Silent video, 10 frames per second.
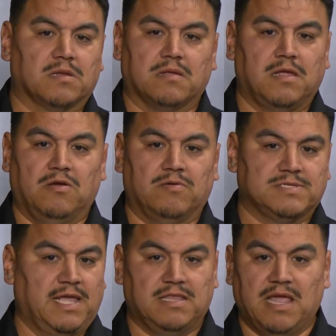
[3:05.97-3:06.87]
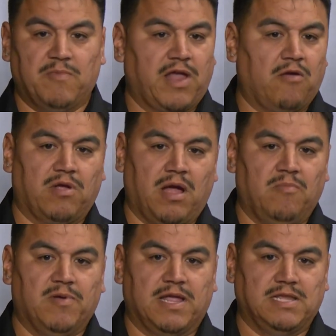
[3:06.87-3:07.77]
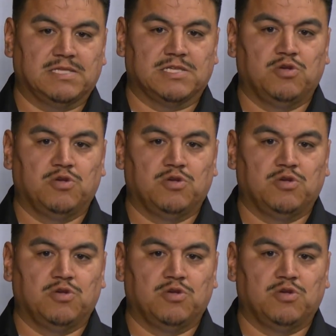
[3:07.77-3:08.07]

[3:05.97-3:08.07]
you know, say Democrat, Republican, this is